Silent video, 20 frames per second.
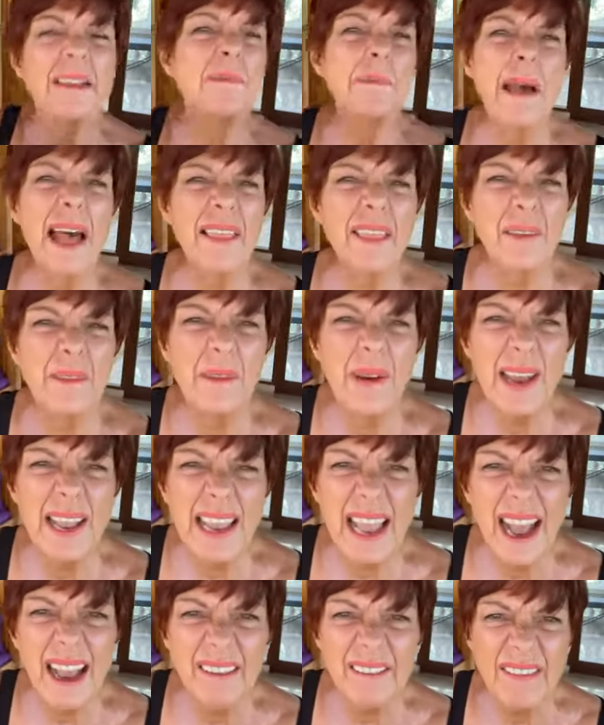By the
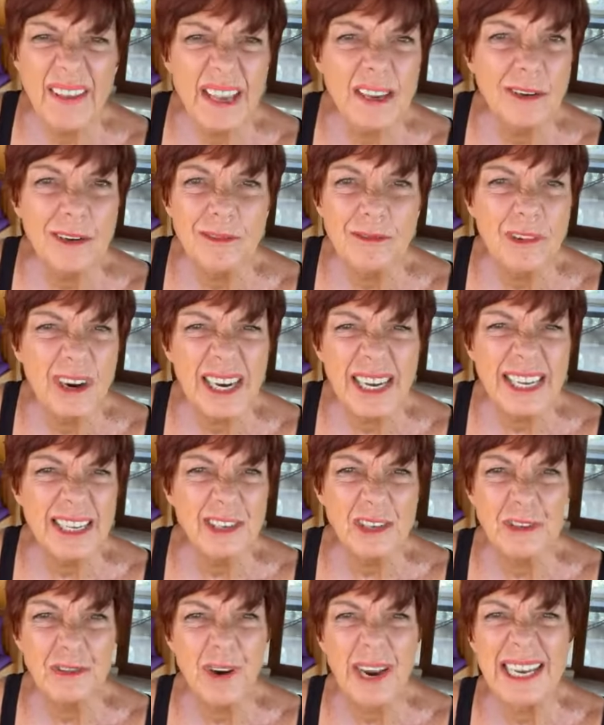way, I feel really
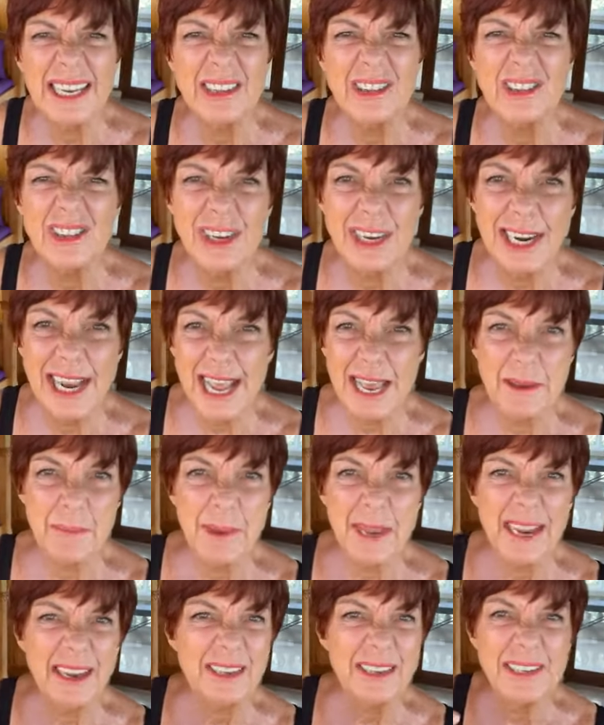strange today
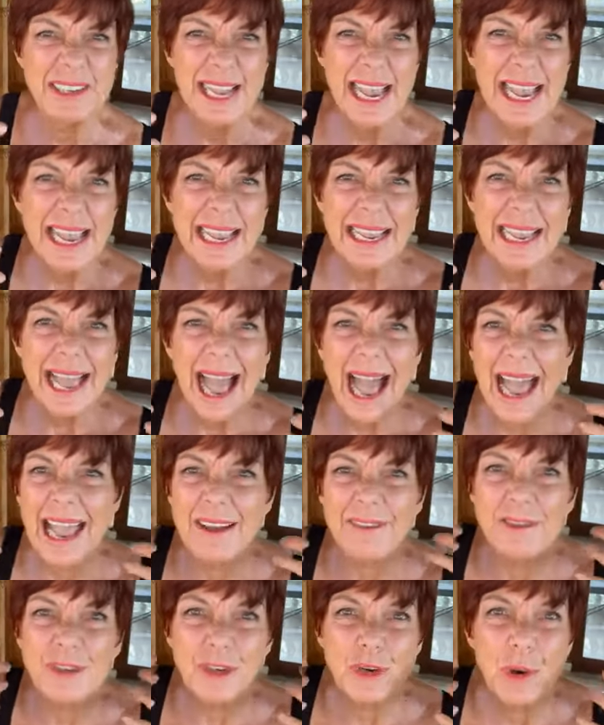because I
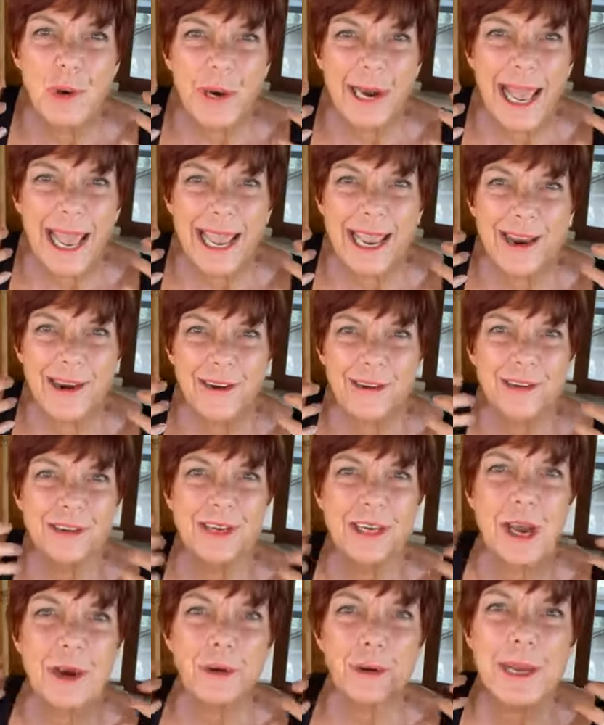have short hair,
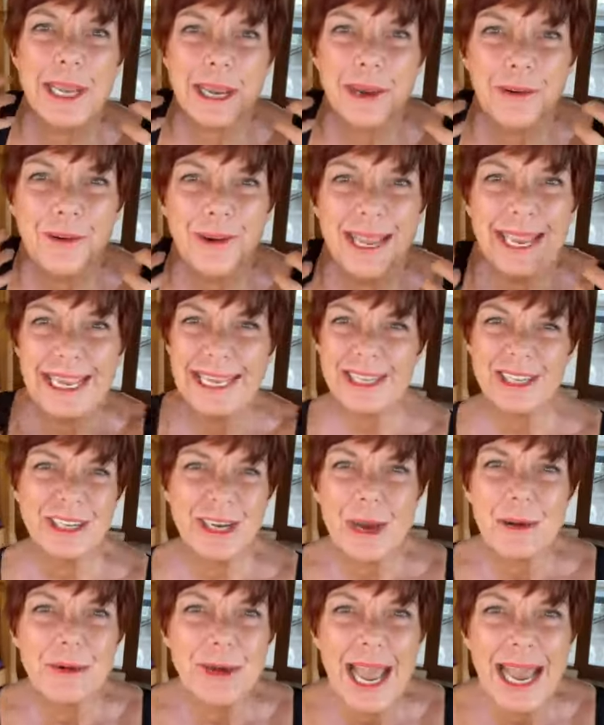no earrings,
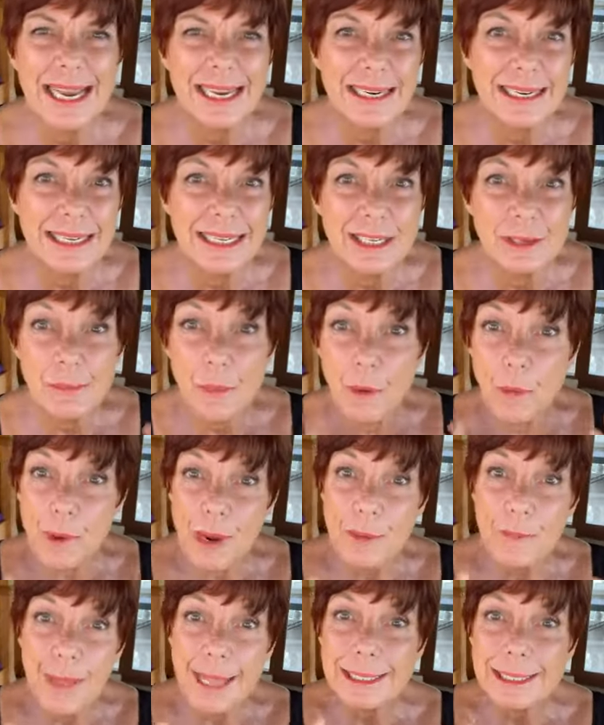no necklace, but
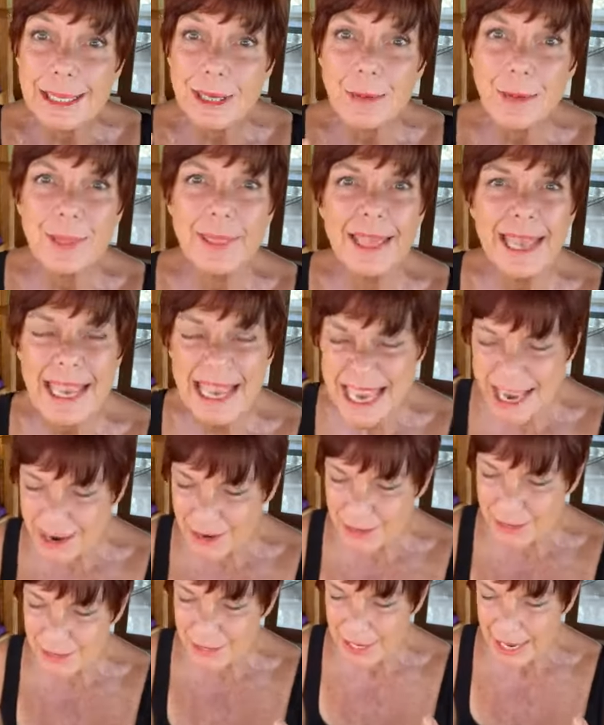we're messing with the
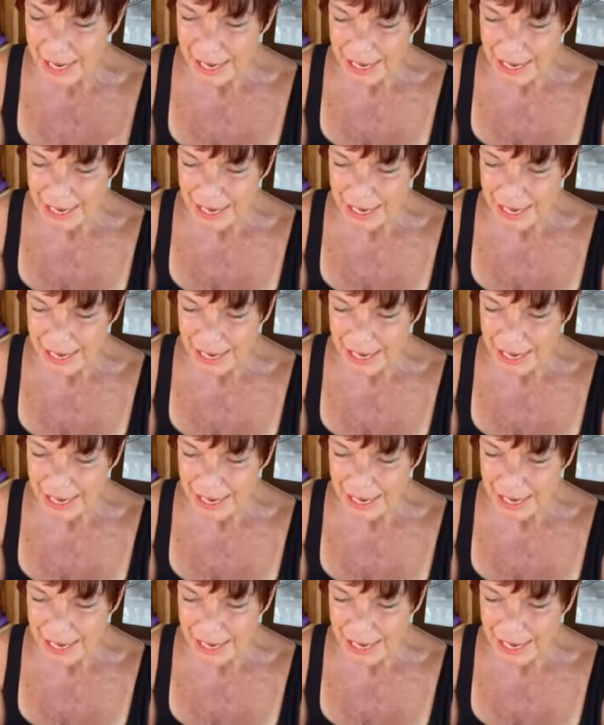ears.